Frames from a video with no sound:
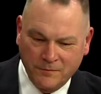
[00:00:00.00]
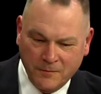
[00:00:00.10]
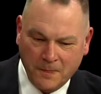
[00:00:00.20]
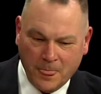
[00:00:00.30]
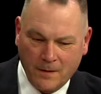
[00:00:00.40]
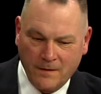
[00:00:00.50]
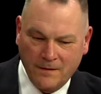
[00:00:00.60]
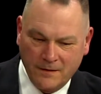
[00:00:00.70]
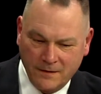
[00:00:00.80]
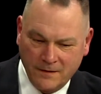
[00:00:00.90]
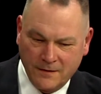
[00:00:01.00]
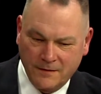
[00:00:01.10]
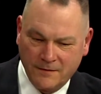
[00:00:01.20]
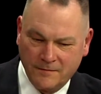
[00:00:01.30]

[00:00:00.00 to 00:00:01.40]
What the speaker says: But they should be able to